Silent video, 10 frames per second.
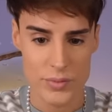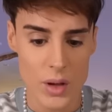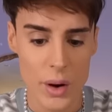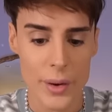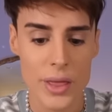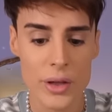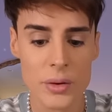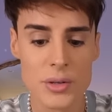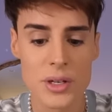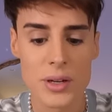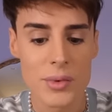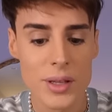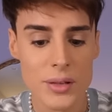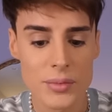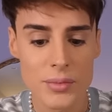Oh, I thought it was gonna
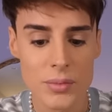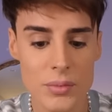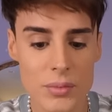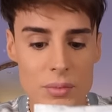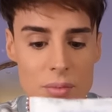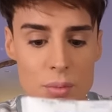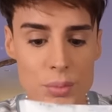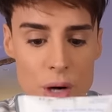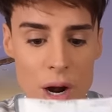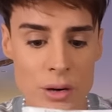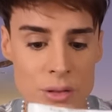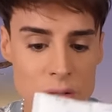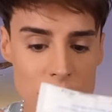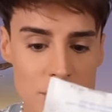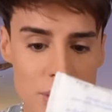be
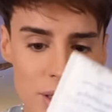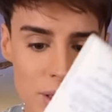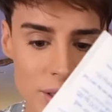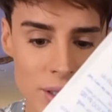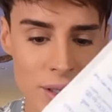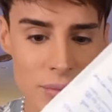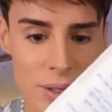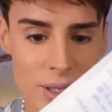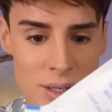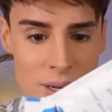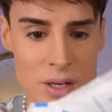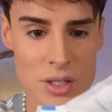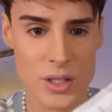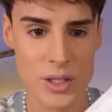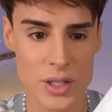brown immediately, but it's
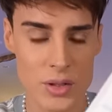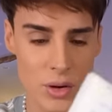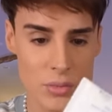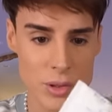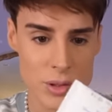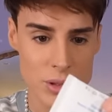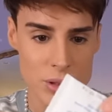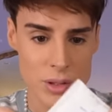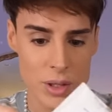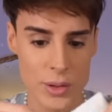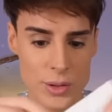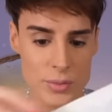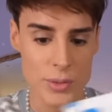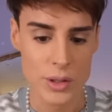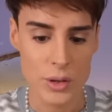actually normal
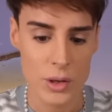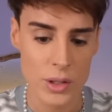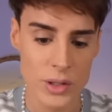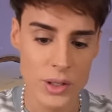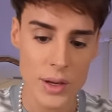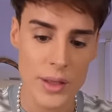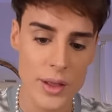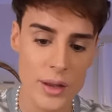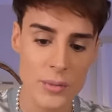oatmeal colored, and then the